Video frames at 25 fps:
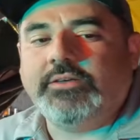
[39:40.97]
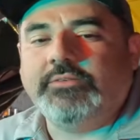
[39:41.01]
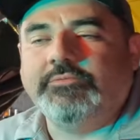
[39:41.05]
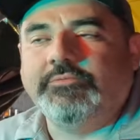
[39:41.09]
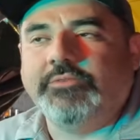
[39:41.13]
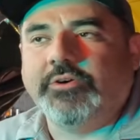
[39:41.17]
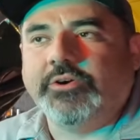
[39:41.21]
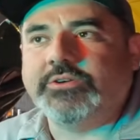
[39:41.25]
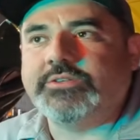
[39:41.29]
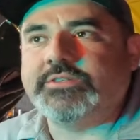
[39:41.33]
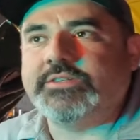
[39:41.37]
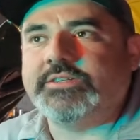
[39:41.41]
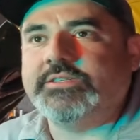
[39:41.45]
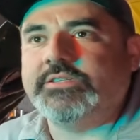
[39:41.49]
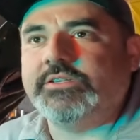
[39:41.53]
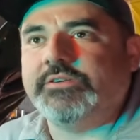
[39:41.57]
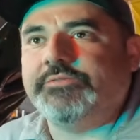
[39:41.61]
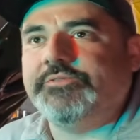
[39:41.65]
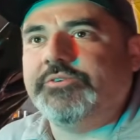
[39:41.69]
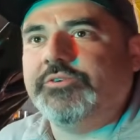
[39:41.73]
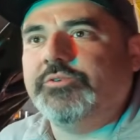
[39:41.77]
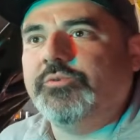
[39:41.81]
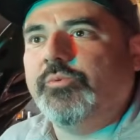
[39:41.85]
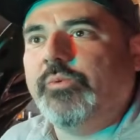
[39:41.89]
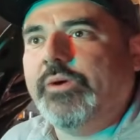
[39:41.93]
versus
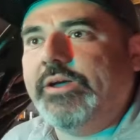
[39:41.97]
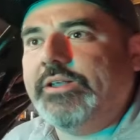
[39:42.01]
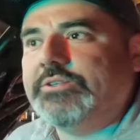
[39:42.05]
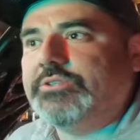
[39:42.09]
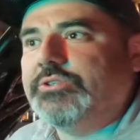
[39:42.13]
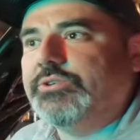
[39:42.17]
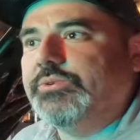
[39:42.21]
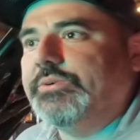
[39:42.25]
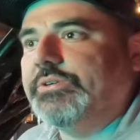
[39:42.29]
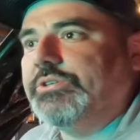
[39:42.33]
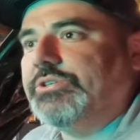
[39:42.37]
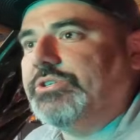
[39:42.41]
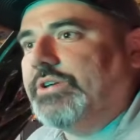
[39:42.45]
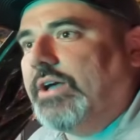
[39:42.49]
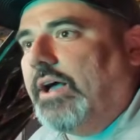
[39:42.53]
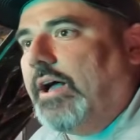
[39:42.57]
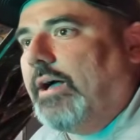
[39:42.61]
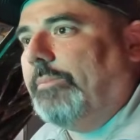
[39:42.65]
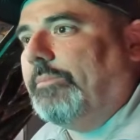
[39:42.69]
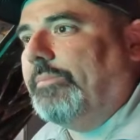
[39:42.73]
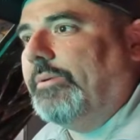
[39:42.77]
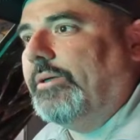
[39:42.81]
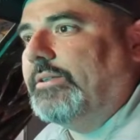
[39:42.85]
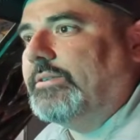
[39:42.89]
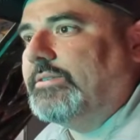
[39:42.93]
if you went to a
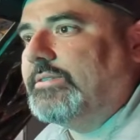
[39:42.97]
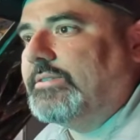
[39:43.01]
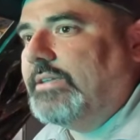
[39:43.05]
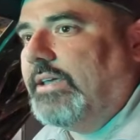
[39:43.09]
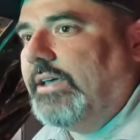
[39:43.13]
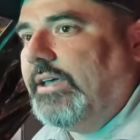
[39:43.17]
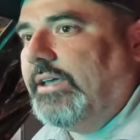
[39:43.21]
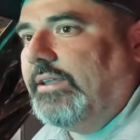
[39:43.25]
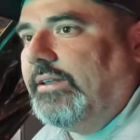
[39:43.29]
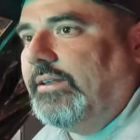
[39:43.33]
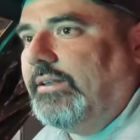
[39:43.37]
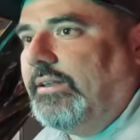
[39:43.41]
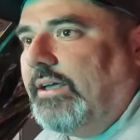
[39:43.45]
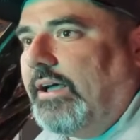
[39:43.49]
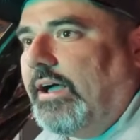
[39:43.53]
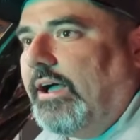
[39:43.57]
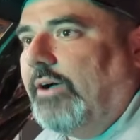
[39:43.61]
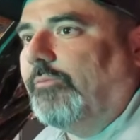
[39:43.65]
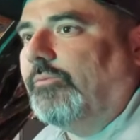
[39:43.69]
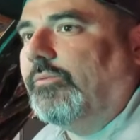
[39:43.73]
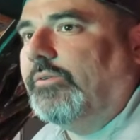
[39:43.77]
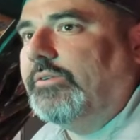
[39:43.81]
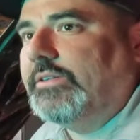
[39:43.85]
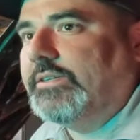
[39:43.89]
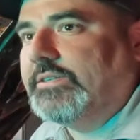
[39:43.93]
shop and said,
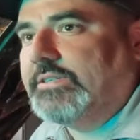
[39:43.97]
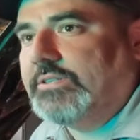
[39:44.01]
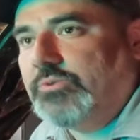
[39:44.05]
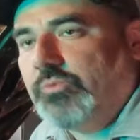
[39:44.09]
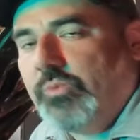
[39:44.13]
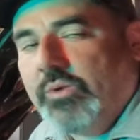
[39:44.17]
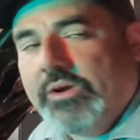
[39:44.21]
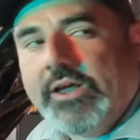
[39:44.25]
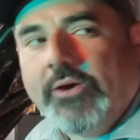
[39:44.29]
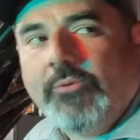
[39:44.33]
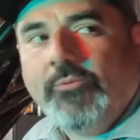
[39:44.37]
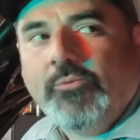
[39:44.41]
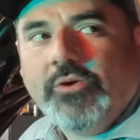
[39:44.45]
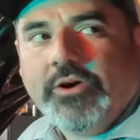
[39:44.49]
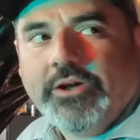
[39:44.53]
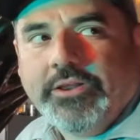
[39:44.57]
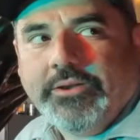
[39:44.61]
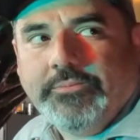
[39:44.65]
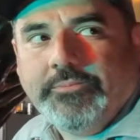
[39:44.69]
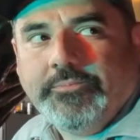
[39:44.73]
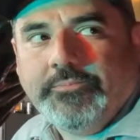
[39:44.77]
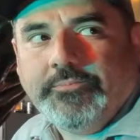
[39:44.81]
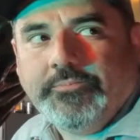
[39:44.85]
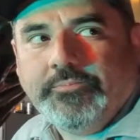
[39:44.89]
this is what I want,